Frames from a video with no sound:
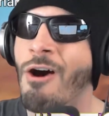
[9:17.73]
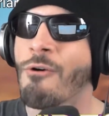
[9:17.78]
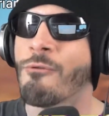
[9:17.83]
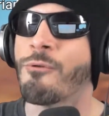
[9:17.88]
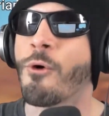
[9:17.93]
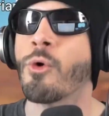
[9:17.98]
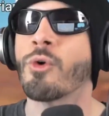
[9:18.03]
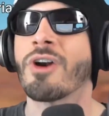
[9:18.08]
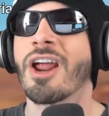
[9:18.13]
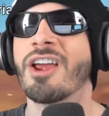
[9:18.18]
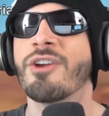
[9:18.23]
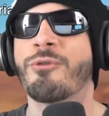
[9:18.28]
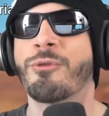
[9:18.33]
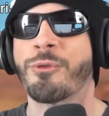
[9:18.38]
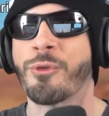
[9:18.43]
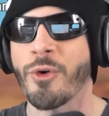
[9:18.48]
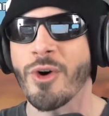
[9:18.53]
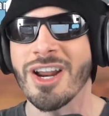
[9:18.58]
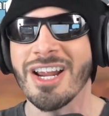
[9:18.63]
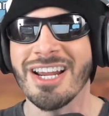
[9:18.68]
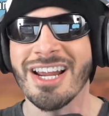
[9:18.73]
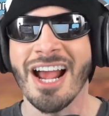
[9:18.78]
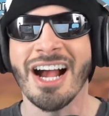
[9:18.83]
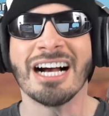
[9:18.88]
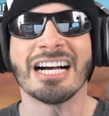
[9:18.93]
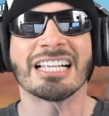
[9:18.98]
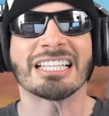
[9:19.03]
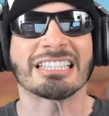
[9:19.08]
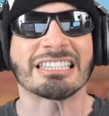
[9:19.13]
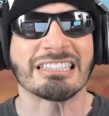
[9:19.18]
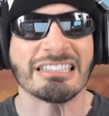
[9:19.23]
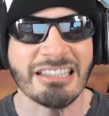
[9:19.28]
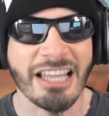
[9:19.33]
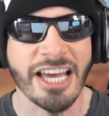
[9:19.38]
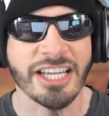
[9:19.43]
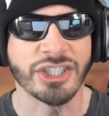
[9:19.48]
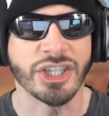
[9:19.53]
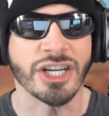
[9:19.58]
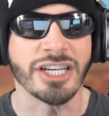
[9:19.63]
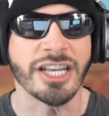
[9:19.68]
for a free
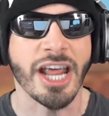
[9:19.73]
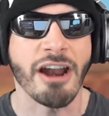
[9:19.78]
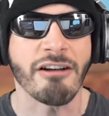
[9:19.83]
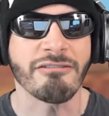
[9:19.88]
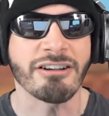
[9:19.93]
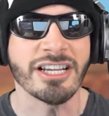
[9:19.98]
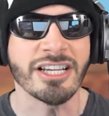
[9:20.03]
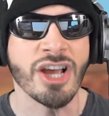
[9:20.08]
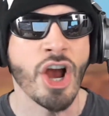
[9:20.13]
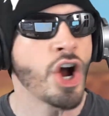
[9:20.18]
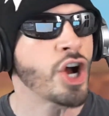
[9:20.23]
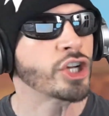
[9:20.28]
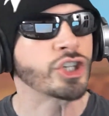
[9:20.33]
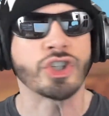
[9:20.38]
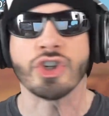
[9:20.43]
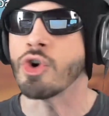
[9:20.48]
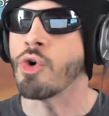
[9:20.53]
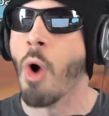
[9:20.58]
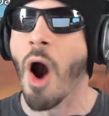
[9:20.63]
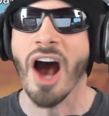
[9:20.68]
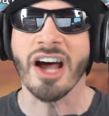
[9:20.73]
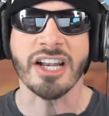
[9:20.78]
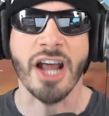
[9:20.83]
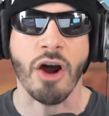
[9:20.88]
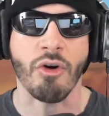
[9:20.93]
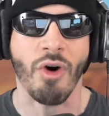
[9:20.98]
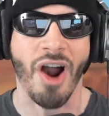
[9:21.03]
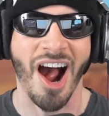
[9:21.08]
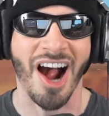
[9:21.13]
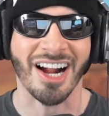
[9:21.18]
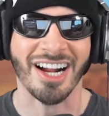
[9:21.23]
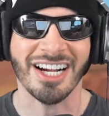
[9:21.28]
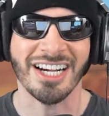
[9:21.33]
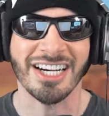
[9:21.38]
legendary Tuhanarak.